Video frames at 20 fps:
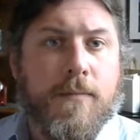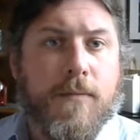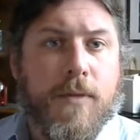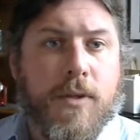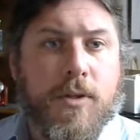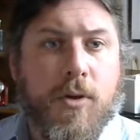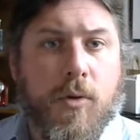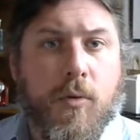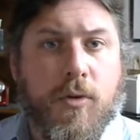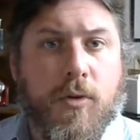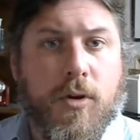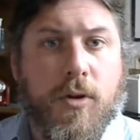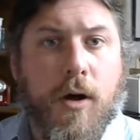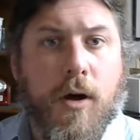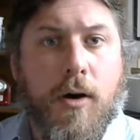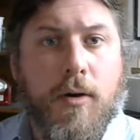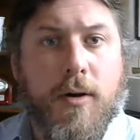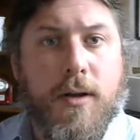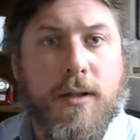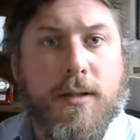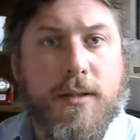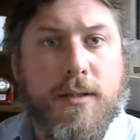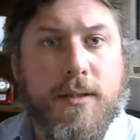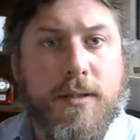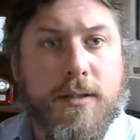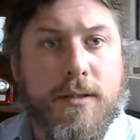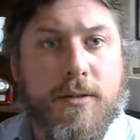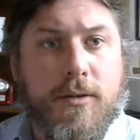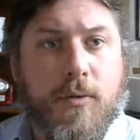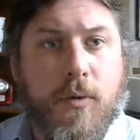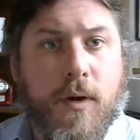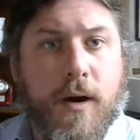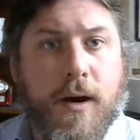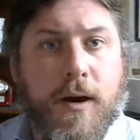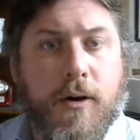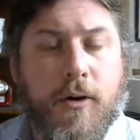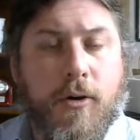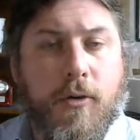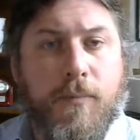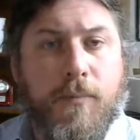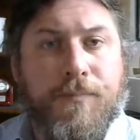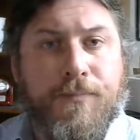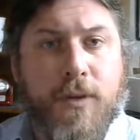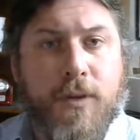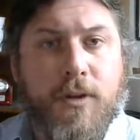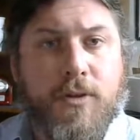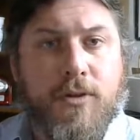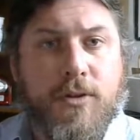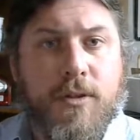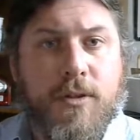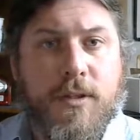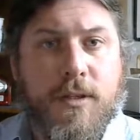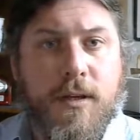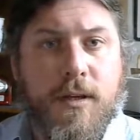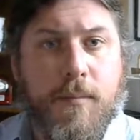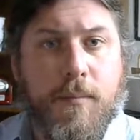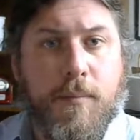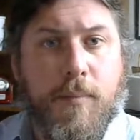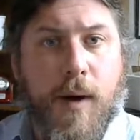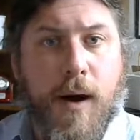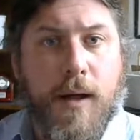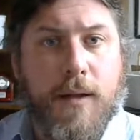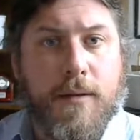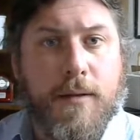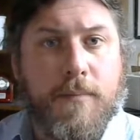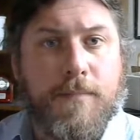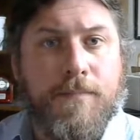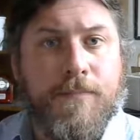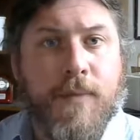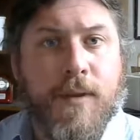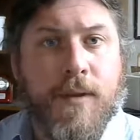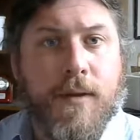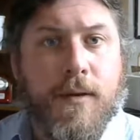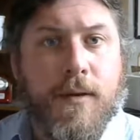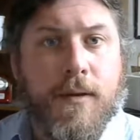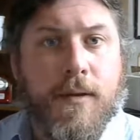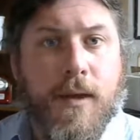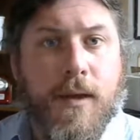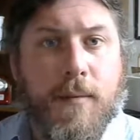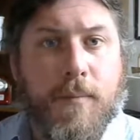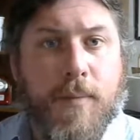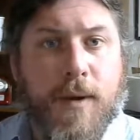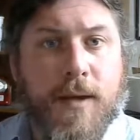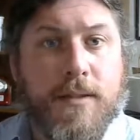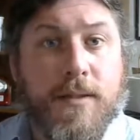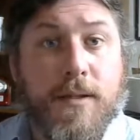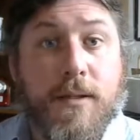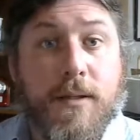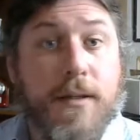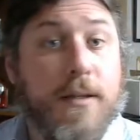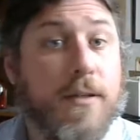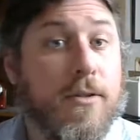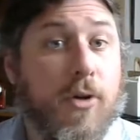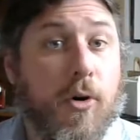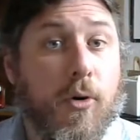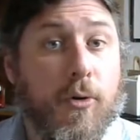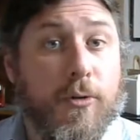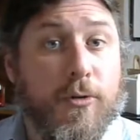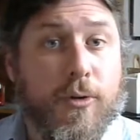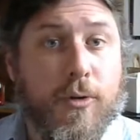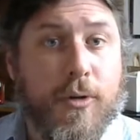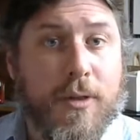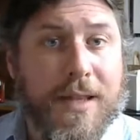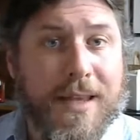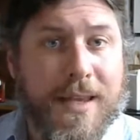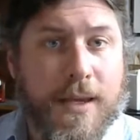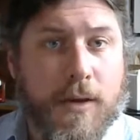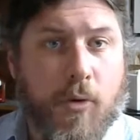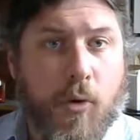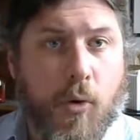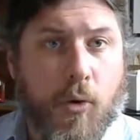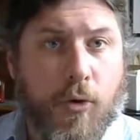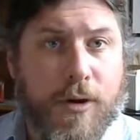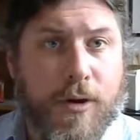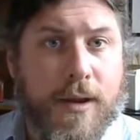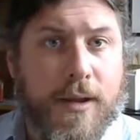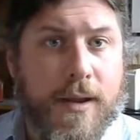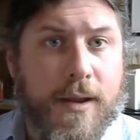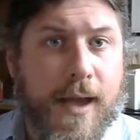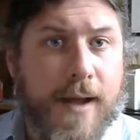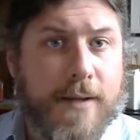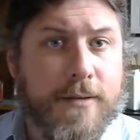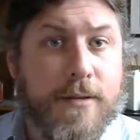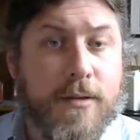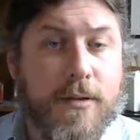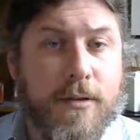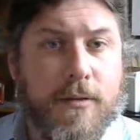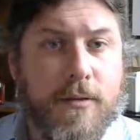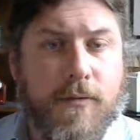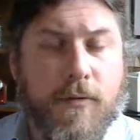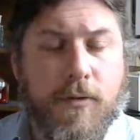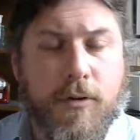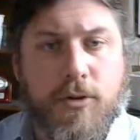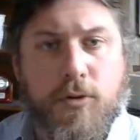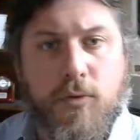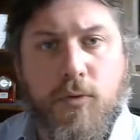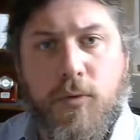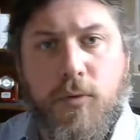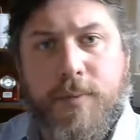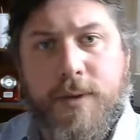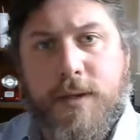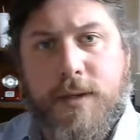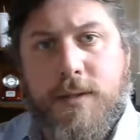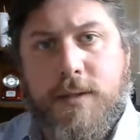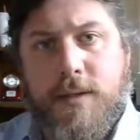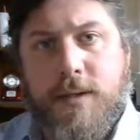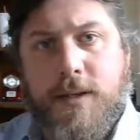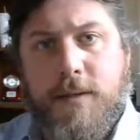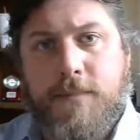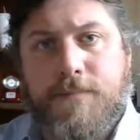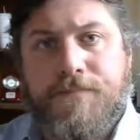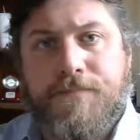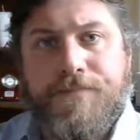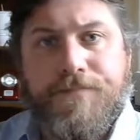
So when you log into D2L, you should see a button that basically is going to link or connect to the virtual PC.